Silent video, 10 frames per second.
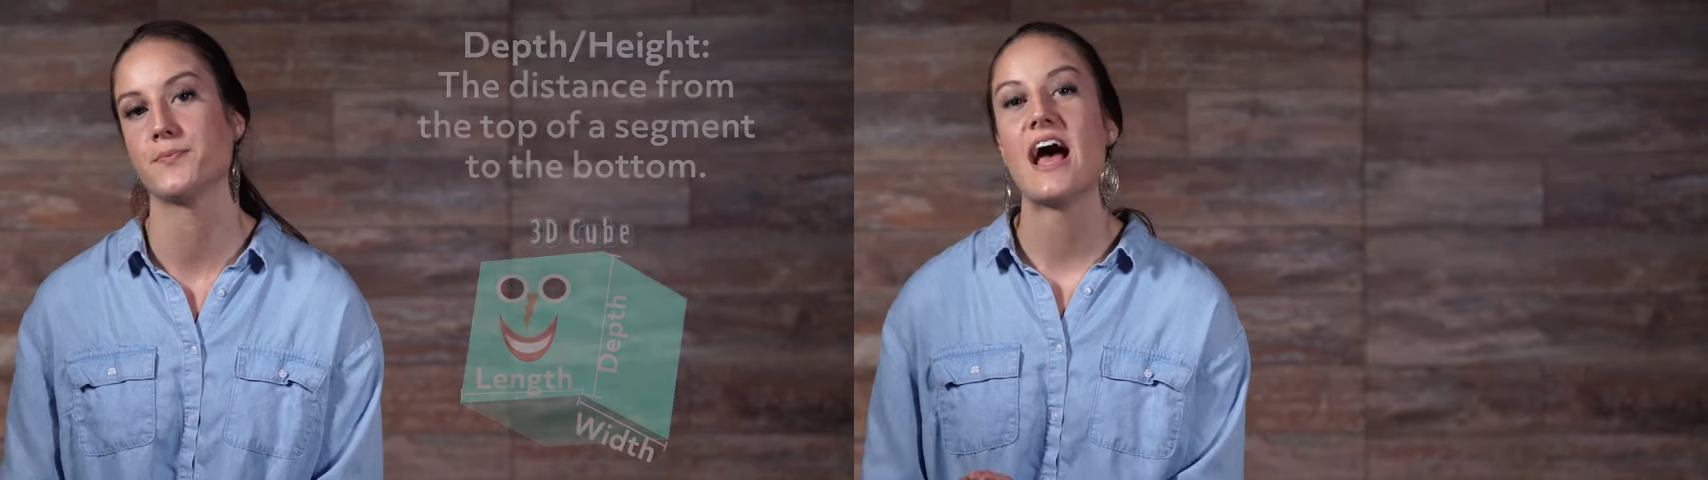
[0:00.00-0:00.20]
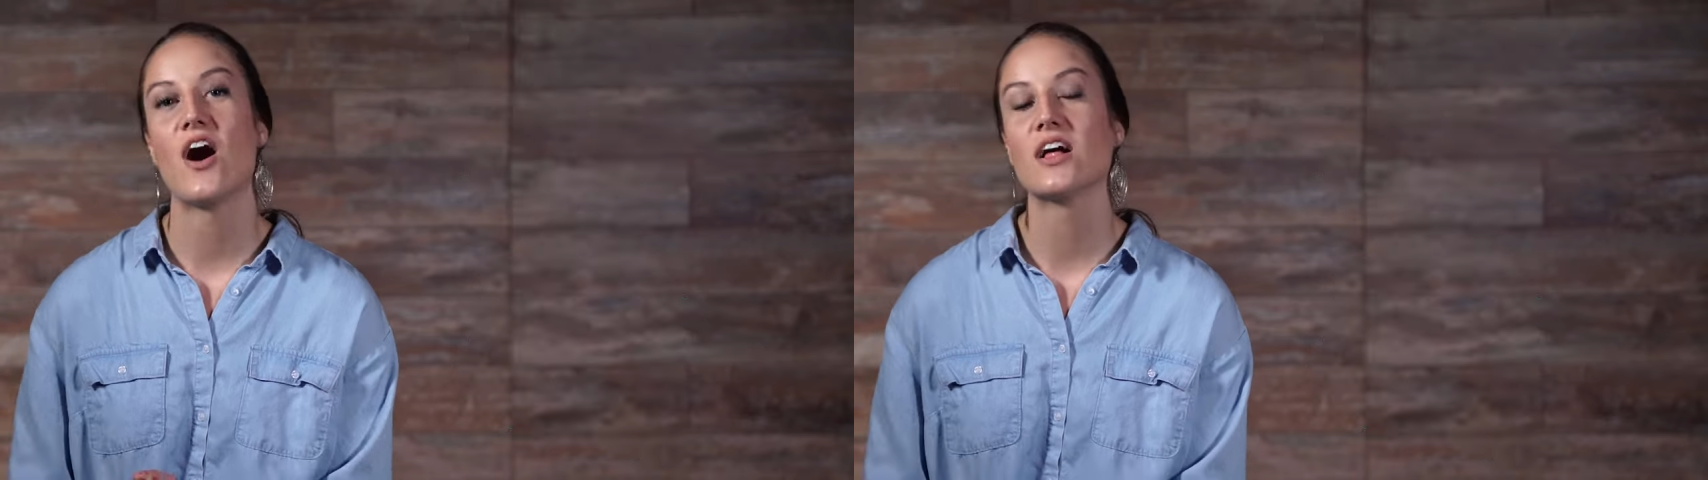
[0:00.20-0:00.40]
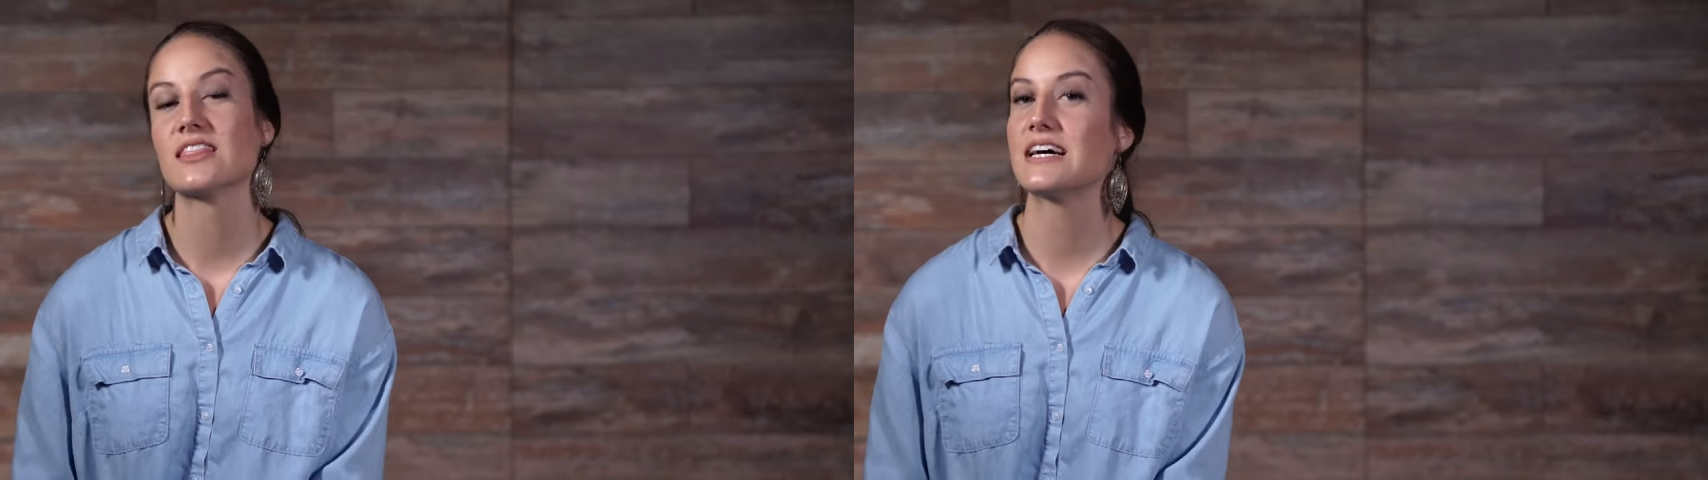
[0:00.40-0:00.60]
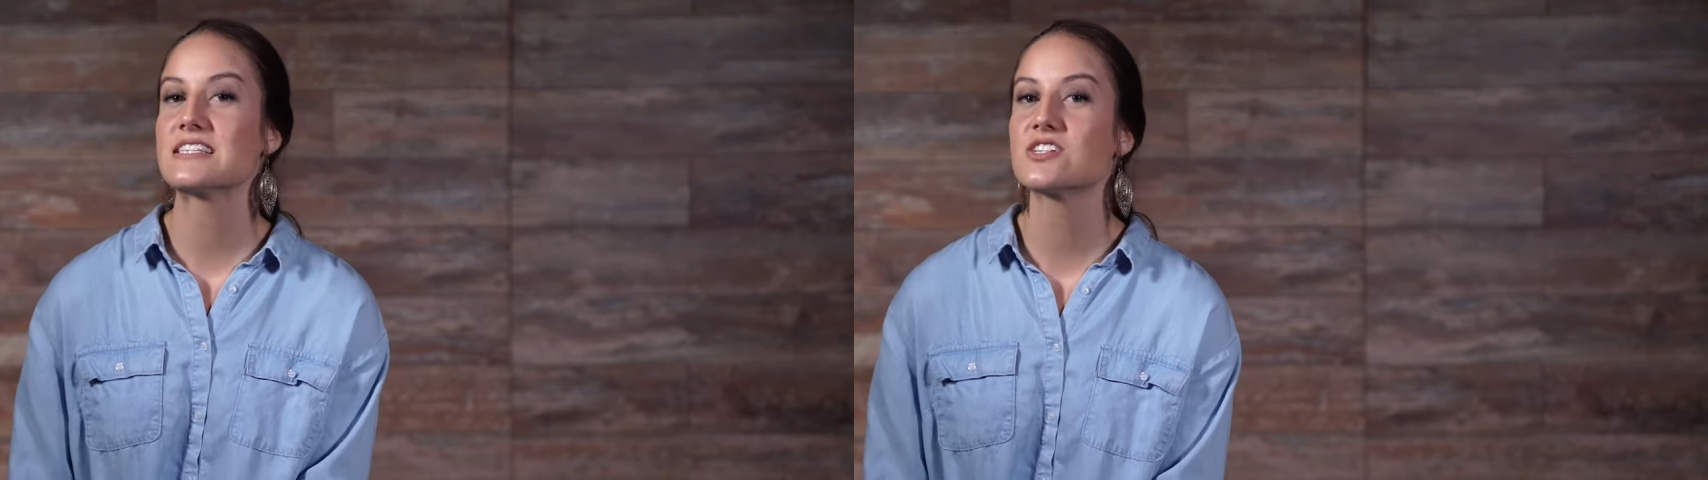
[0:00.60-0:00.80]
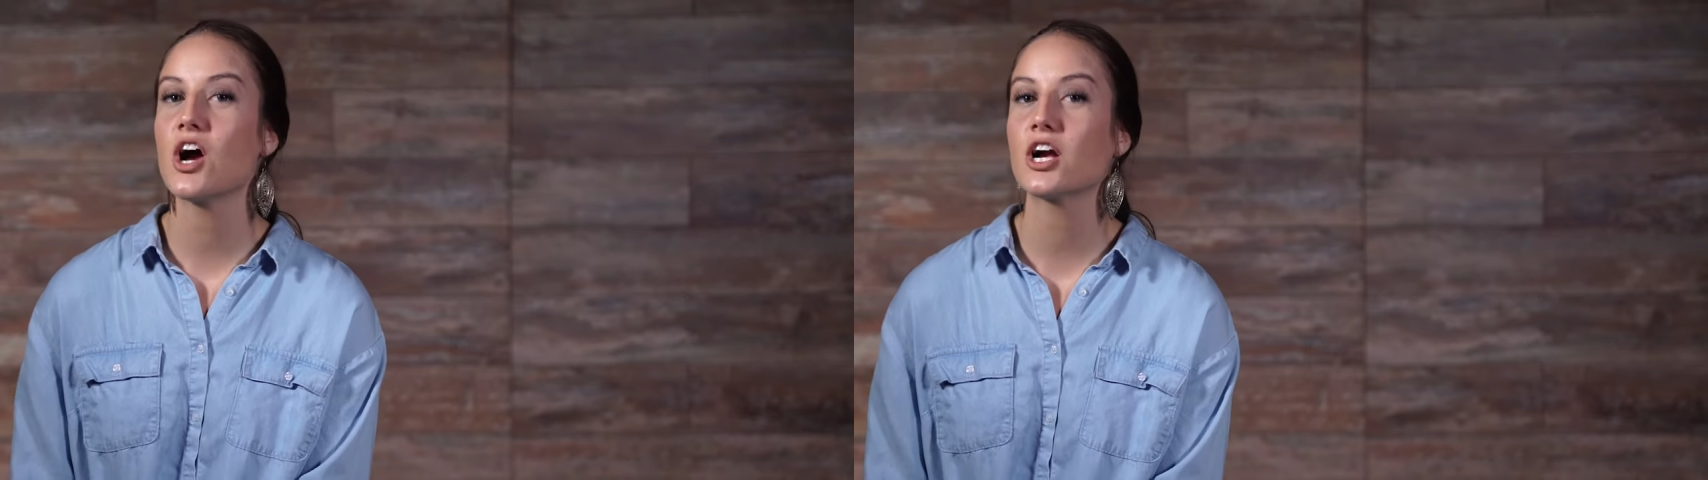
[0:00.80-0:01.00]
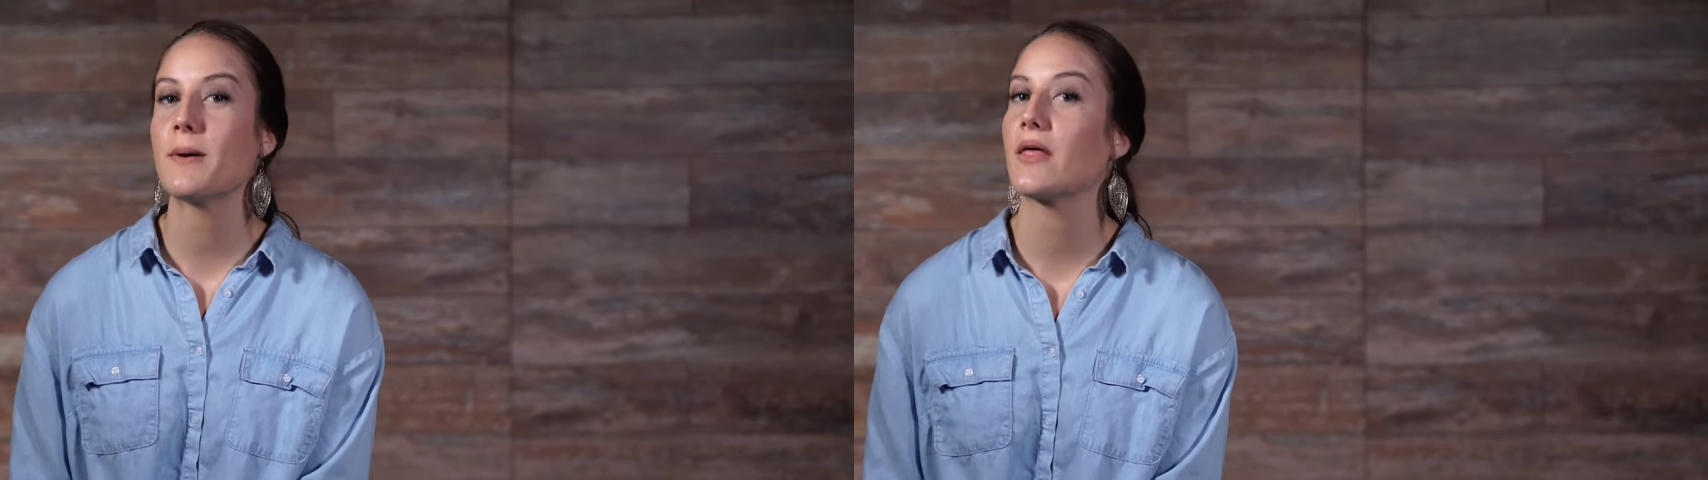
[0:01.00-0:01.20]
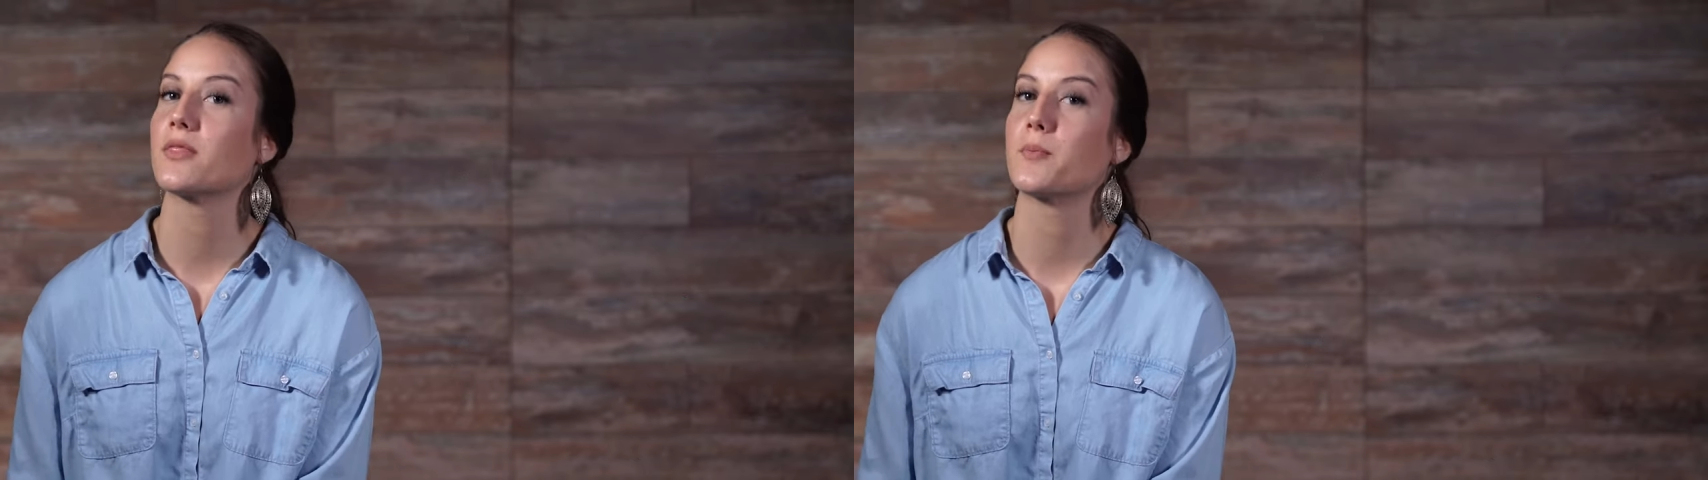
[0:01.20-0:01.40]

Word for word: Now, let's talk about